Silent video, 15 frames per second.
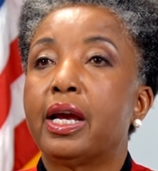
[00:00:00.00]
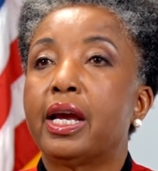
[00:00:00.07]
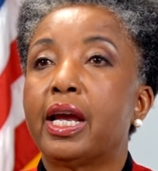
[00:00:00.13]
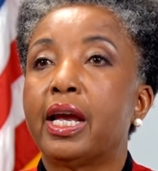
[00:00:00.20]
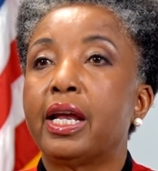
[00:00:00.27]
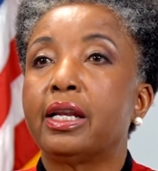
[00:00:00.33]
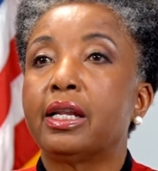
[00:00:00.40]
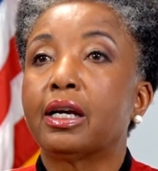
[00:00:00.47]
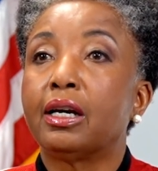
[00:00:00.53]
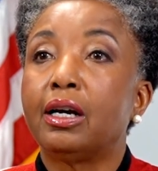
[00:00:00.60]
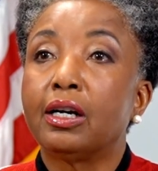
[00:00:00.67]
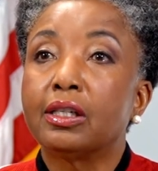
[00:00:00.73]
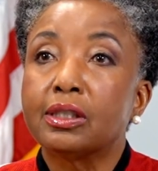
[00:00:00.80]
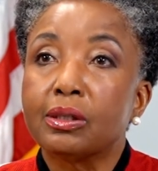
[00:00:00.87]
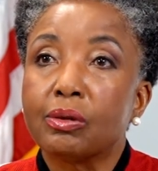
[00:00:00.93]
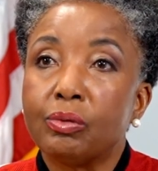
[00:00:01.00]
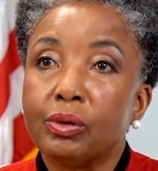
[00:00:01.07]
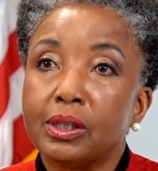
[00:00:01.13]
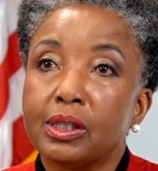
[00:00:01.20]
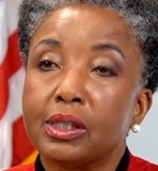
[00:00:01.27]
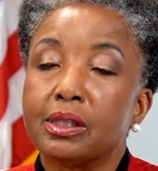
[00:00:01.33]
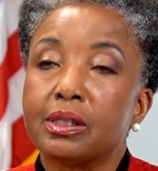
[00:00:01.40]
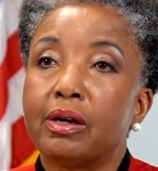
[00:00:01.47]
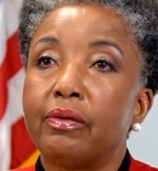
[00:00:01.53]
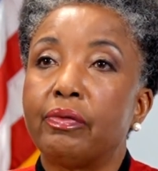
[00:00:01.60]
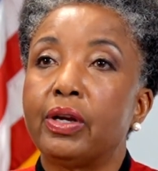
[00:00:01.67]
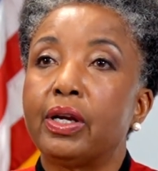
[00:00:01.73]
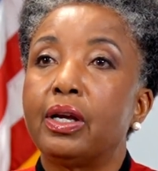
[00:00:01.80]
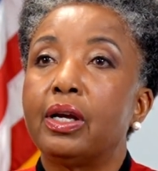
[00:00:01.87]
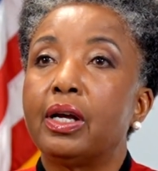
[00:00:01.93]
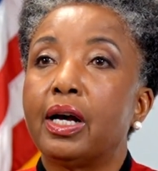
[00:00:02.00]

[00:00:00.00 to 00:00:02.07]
And the consequences of it,